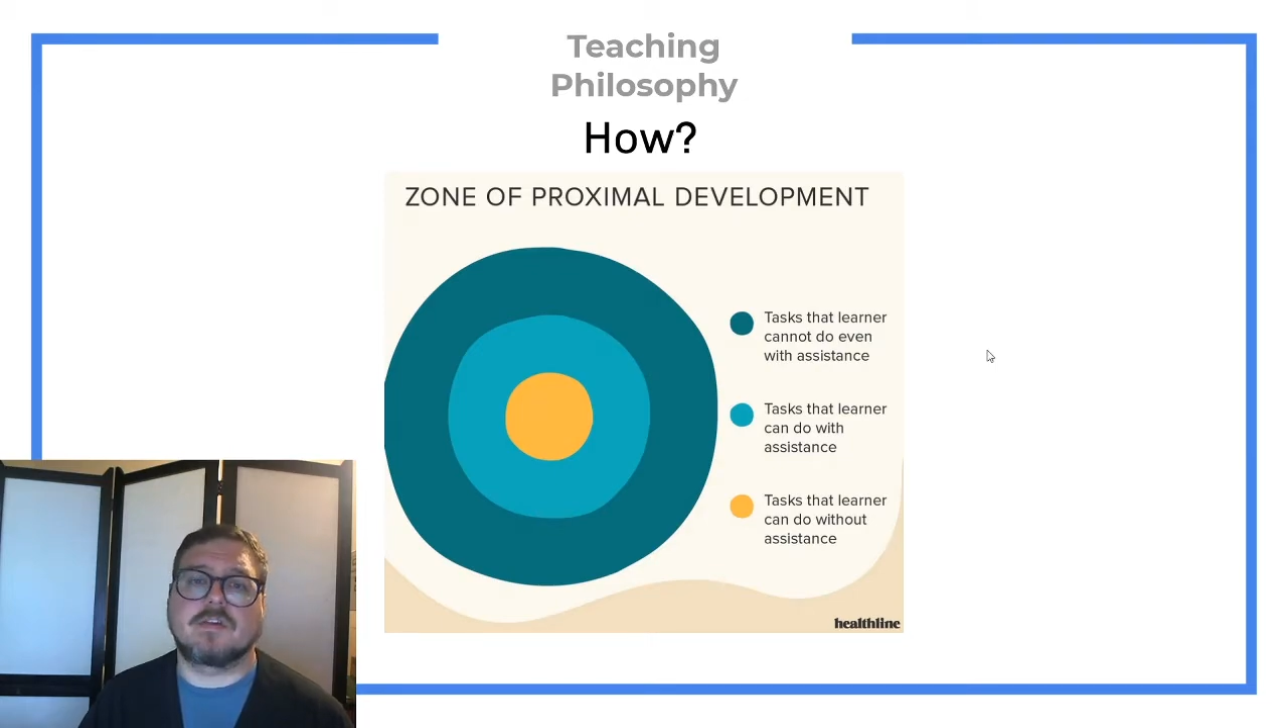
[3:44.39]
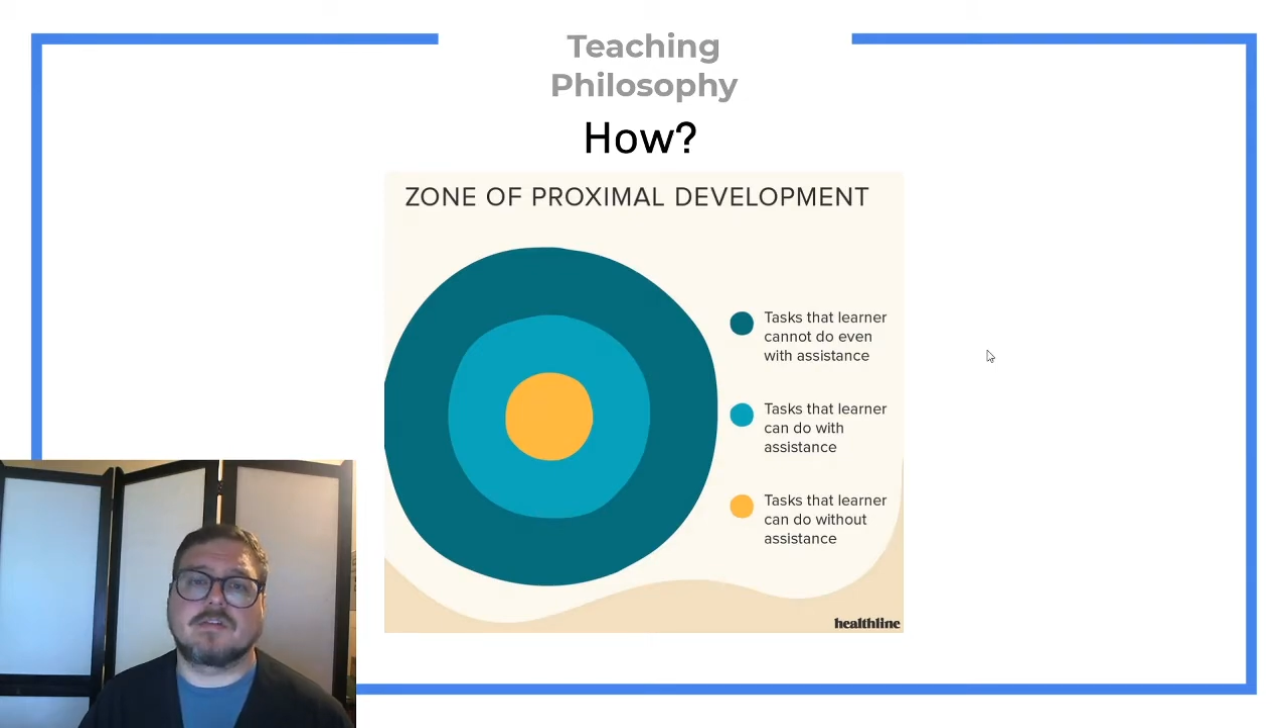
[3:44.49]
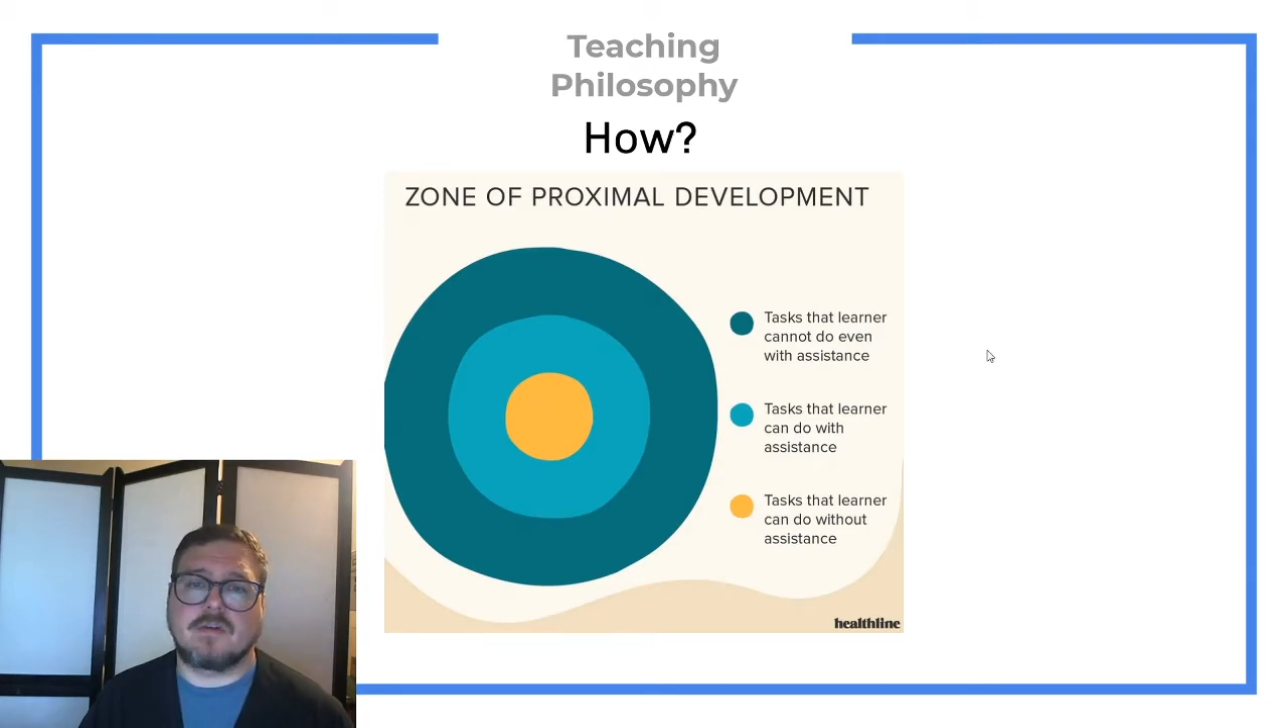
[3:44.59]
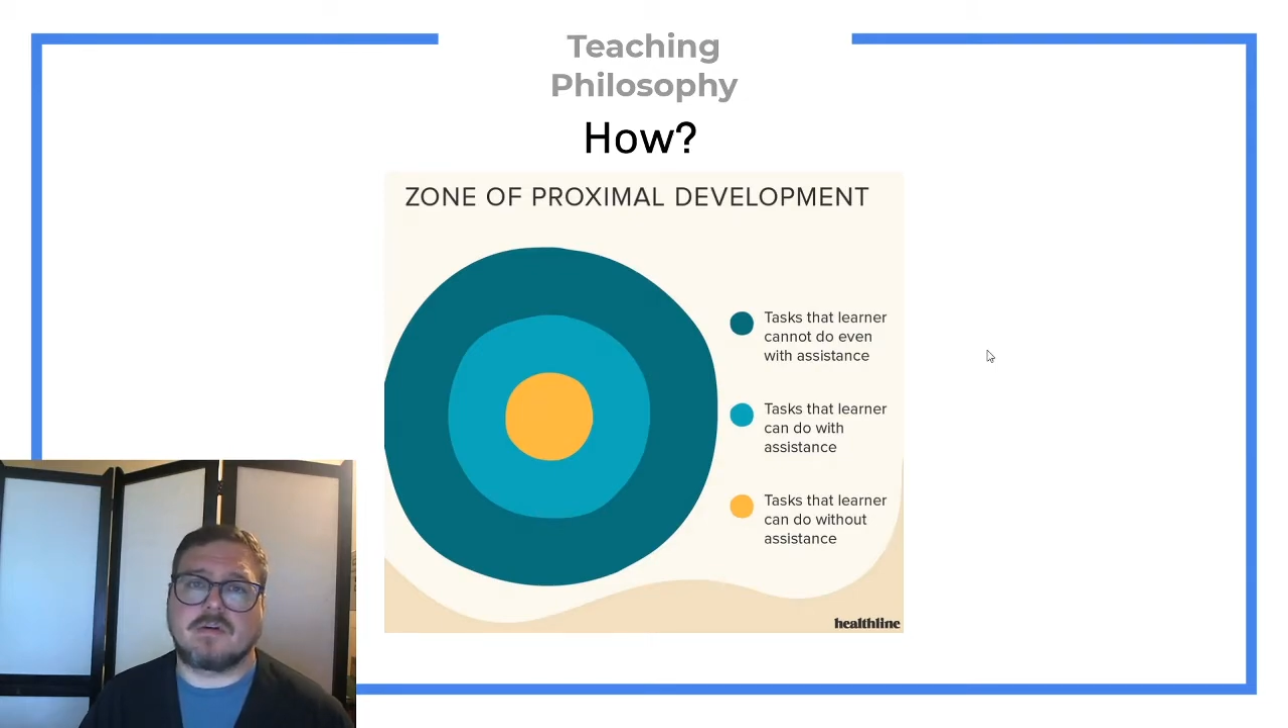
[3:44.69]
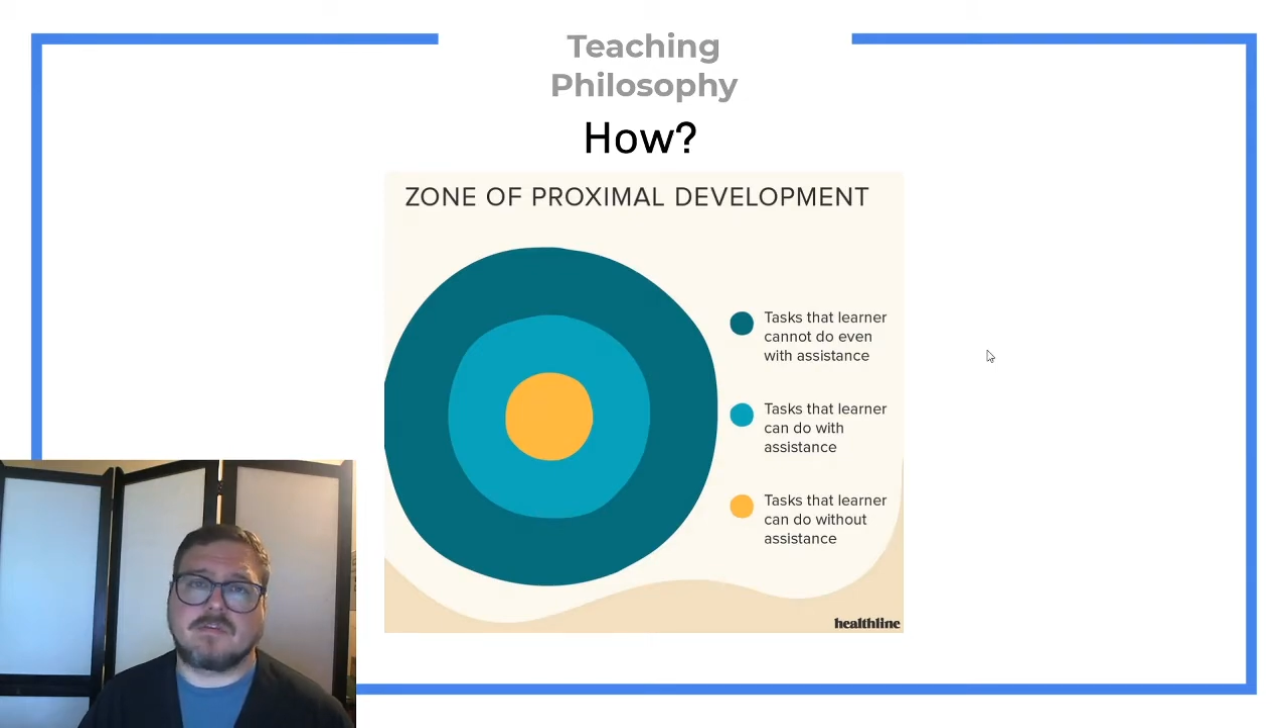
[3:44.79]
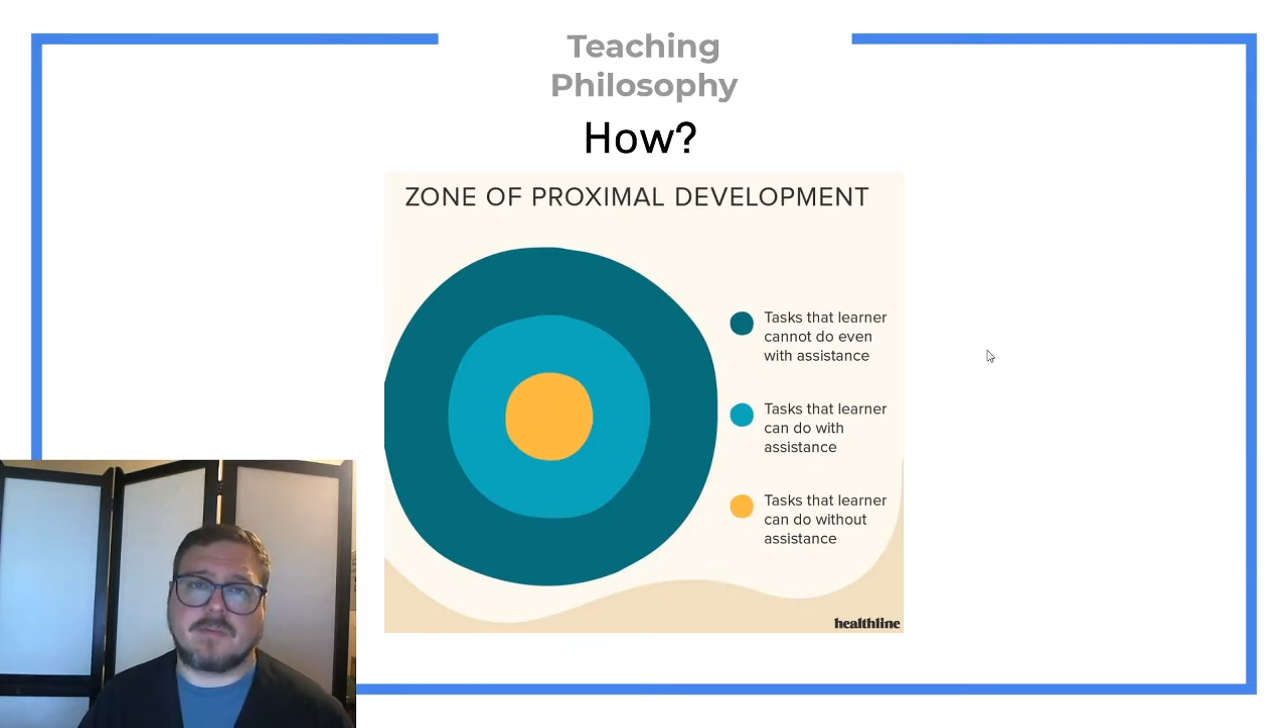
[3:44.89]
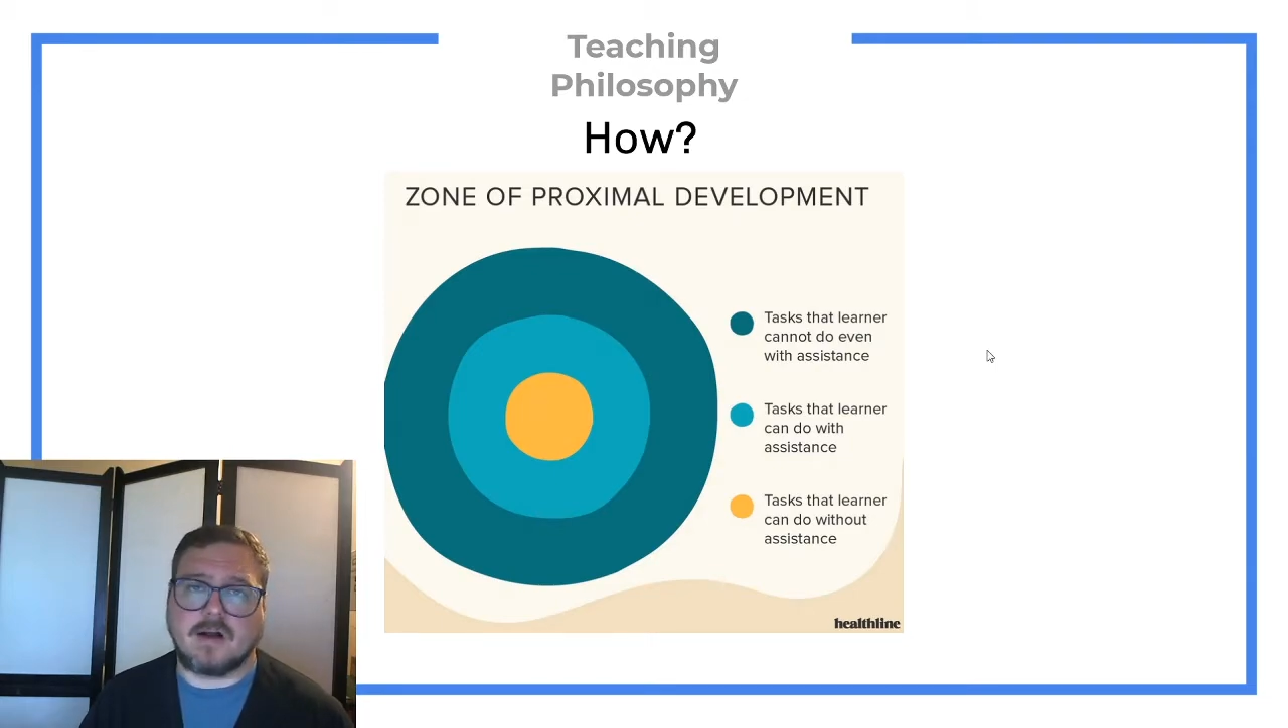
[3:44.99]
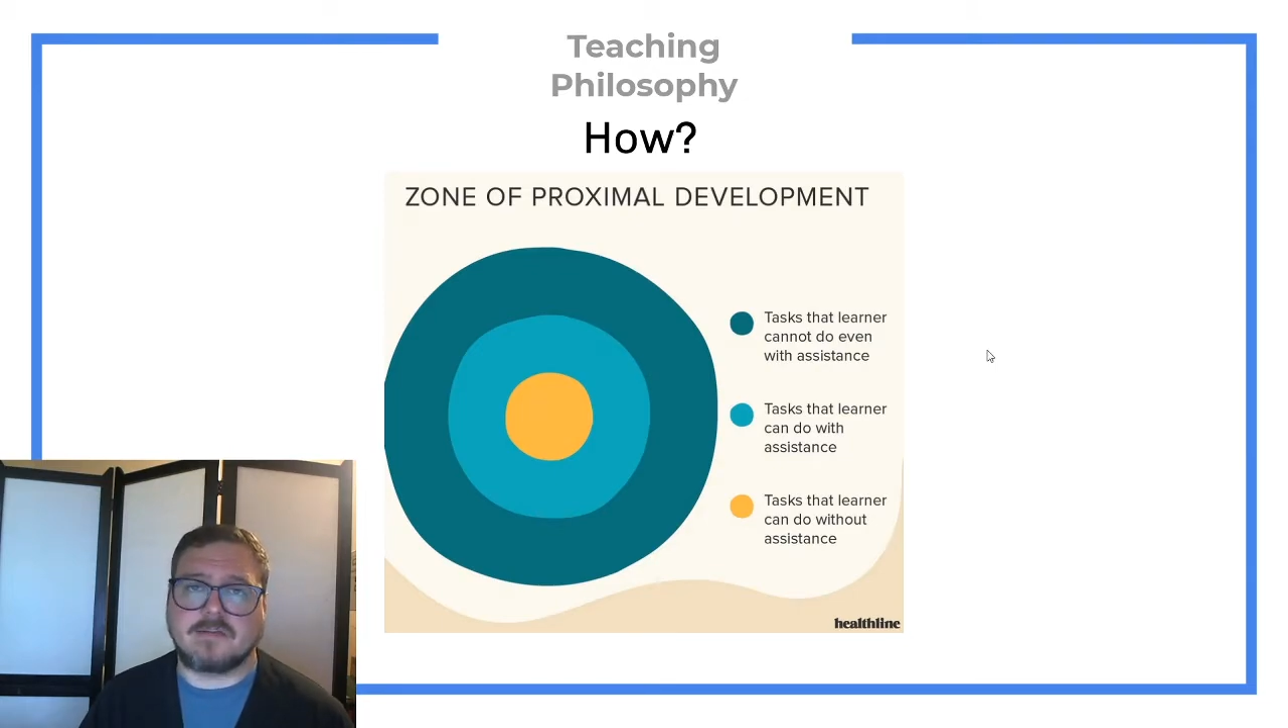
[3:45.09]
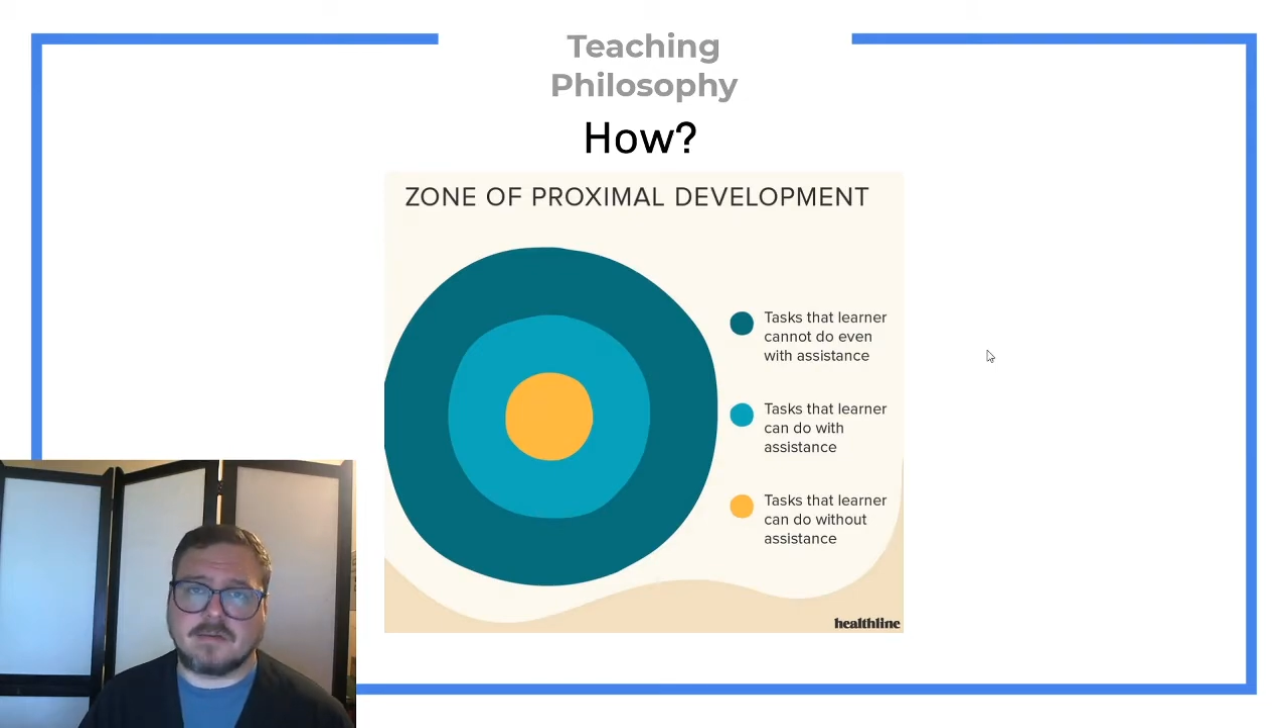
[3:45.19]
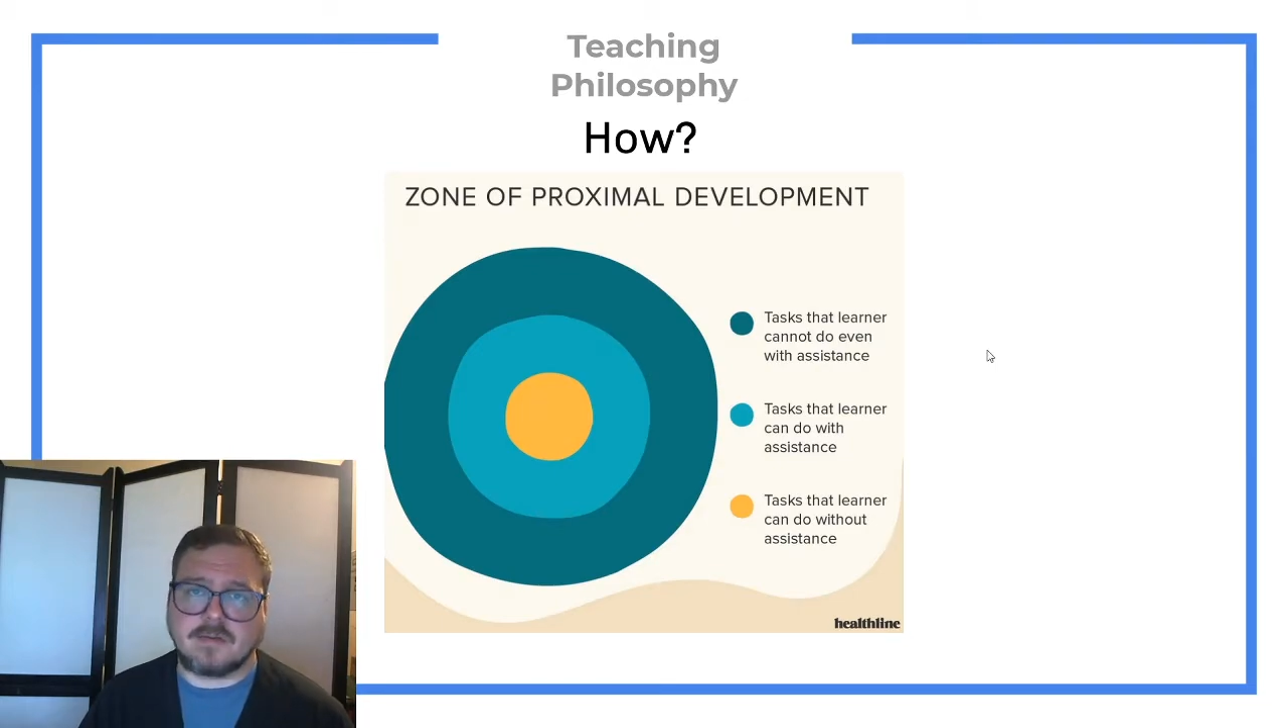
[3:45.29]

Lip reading: zone of proximal